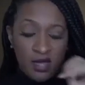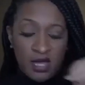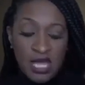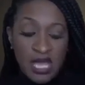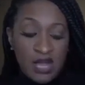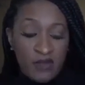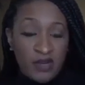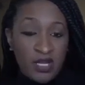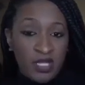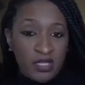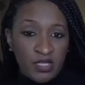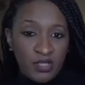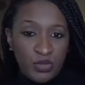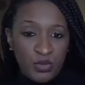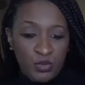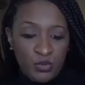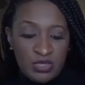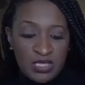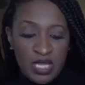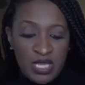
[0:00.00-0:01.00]
every other
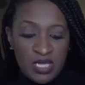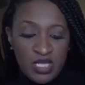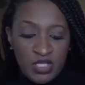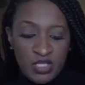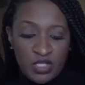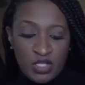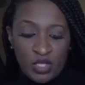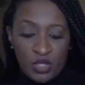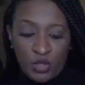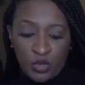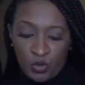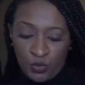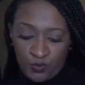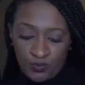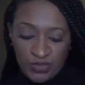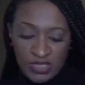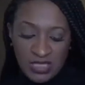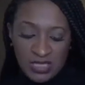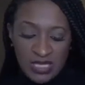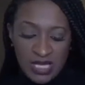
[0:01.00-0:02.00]
Tuesday. So
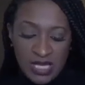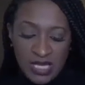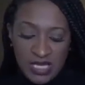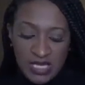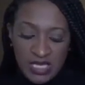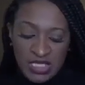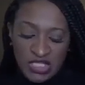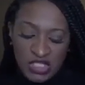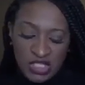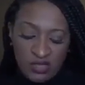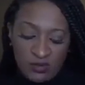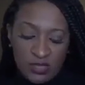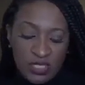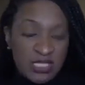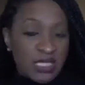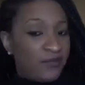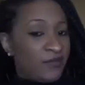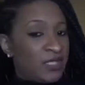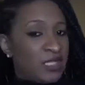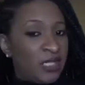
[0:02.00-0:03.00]
today, January
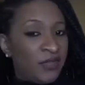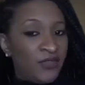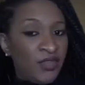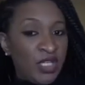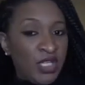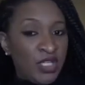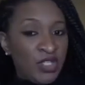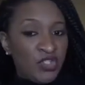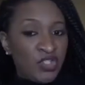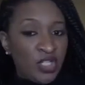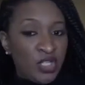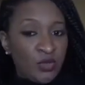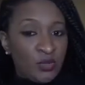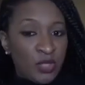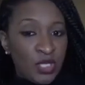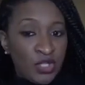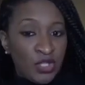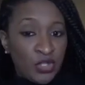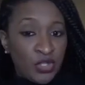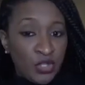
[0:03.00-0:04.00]
17th and
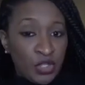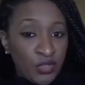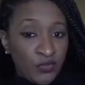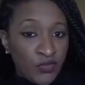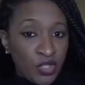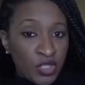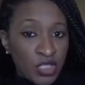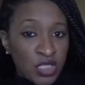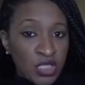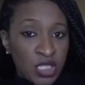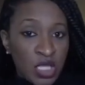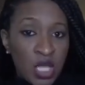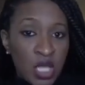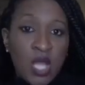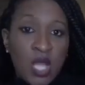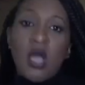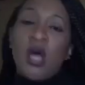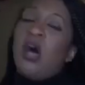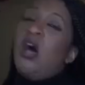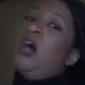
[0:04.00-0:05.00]
January
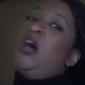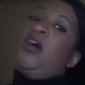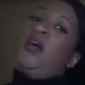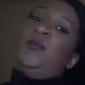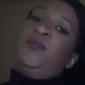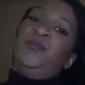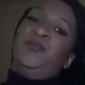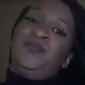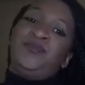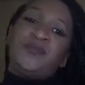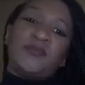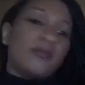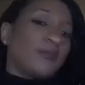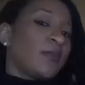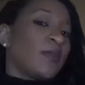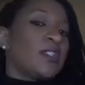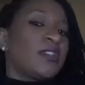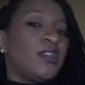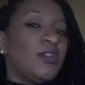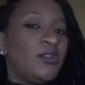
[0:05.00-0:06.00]
31st.
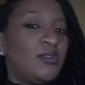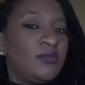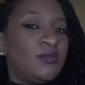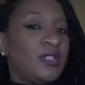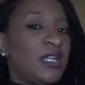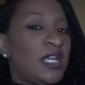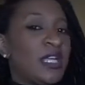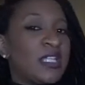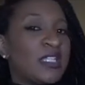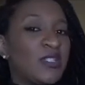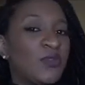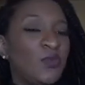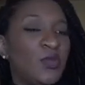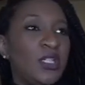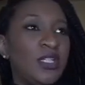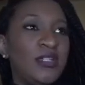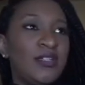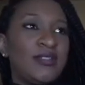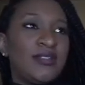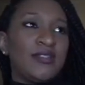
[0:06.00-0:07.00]
So next
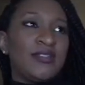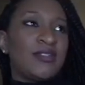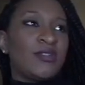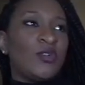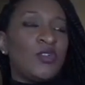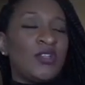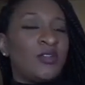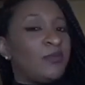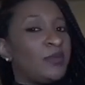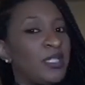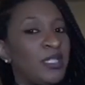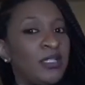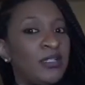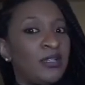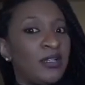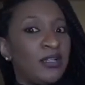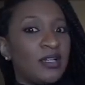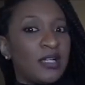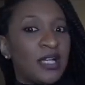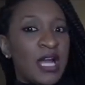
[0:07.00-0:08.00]
week is going to be
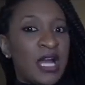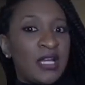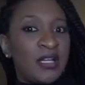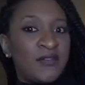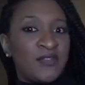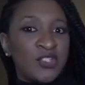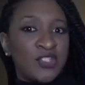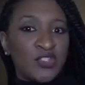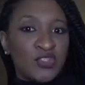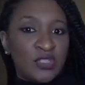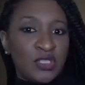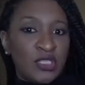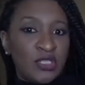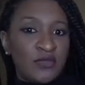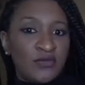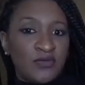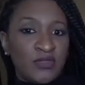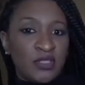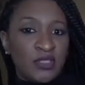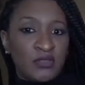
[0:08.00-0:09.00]
kind of a
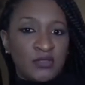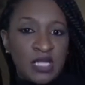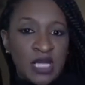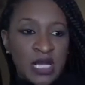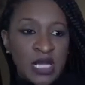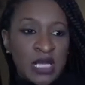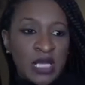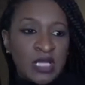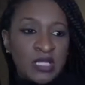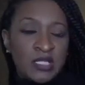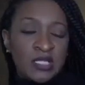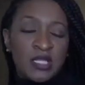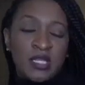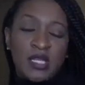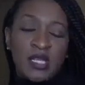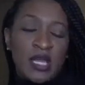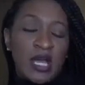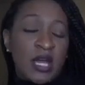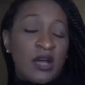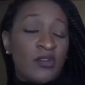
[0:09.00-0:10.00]
treat for you guys.
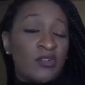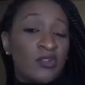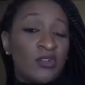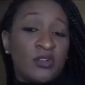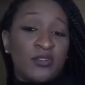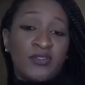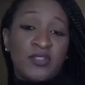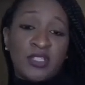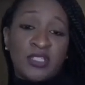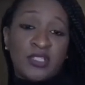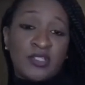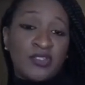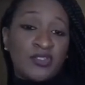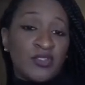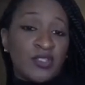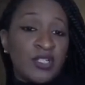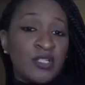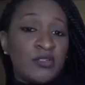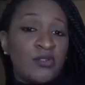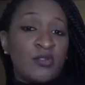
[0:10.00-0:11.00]
I don't know if it's a
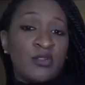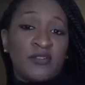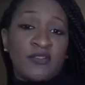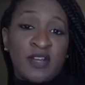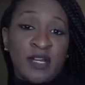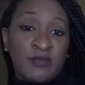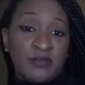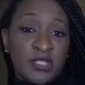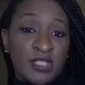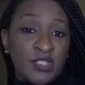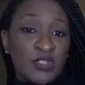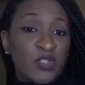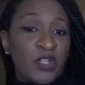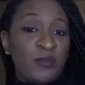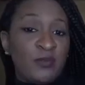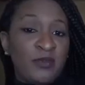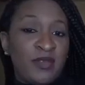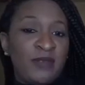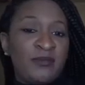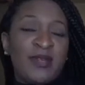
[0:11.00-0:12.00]
treat or if I'm just
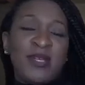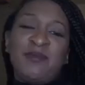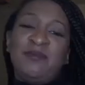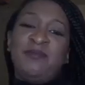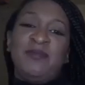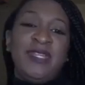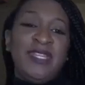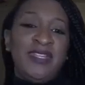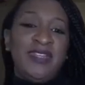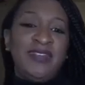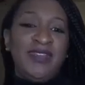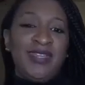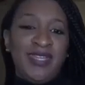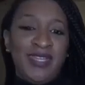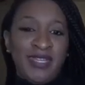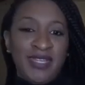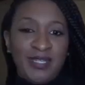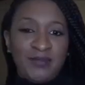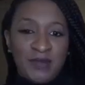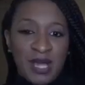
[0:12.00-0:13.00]
tripping, but me
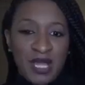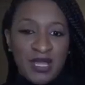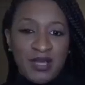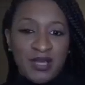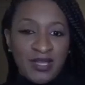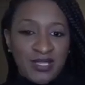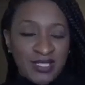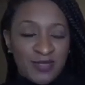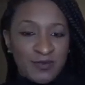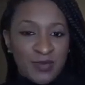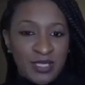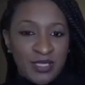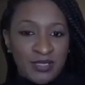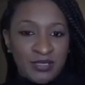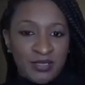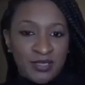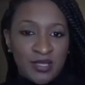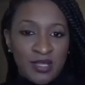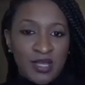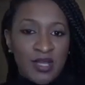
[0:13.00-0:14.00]
and my
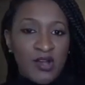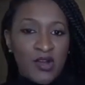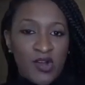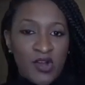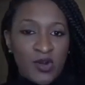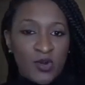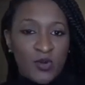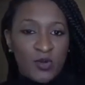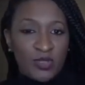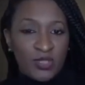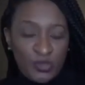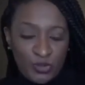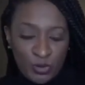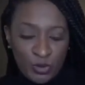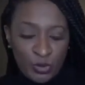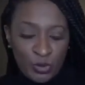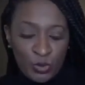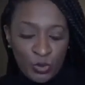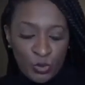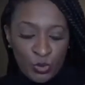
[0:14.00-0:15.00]
husband are going to
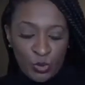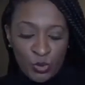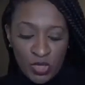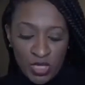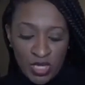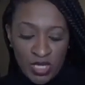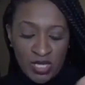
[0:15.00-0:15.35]
do